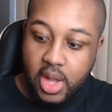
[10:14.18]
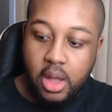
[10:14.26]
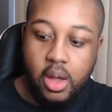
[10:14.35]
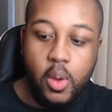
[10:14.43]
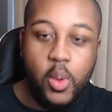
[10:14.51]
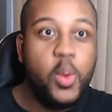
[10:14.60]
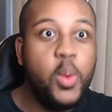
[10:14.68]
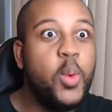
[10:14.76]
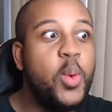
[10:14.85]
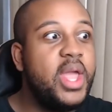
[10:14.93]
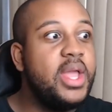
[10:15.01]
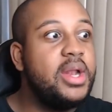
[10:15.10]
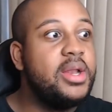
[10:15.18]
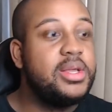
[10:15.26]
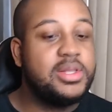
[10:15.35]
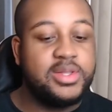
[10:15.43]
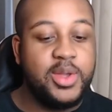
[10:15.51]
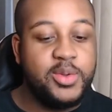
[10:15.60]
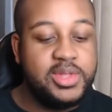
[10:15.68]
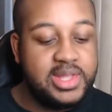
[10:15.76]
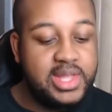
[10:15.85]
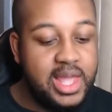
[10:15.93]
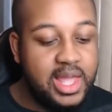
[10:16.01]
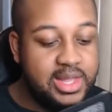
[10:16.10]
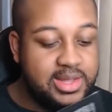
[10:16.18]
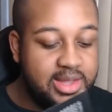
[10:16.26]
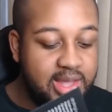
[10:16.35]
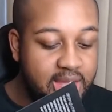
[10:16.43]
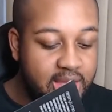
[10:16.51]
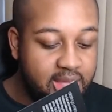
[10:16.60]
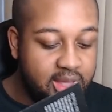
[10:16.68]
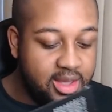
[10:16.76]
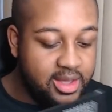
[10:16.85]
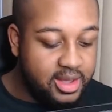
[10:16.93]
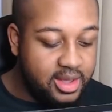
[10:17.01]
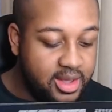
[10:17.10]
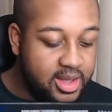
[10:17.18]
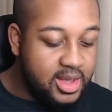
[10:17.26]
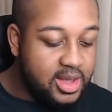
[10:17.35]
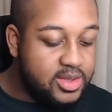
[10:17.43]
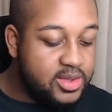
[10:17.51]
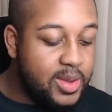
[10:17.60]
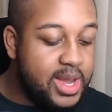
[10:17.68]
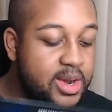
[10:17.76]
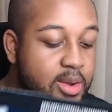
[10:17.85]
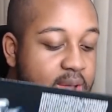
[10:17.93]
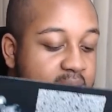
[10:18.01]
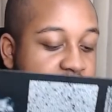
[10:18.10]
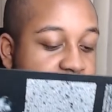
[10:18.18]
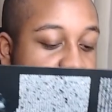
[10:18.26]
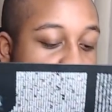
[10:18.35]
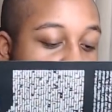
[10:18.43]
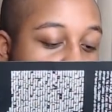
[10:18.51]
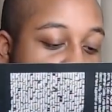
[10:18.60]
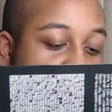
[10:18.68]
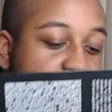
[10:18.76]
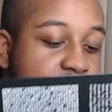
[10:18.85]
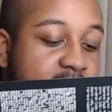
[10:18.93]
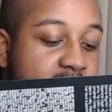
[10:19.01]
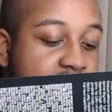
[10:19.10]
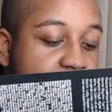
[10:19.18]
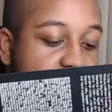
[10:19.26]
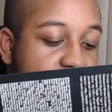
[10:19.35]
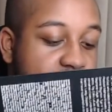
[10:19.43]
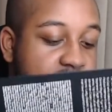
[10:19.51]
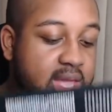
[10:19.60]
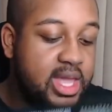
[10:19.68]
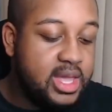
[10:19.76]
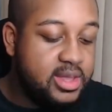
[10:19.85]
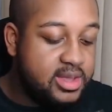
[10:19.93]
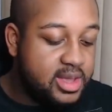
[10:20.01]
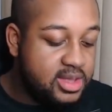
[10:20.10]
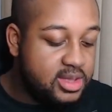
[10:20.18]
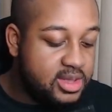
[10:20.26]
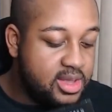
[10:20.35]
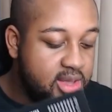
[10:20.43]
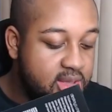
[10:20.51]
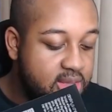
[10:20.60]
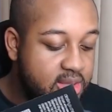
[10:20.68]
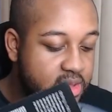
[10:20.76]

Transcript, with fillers: Oh, it looks so sexy. So I know I have to hold it from the edges. I can't touch the.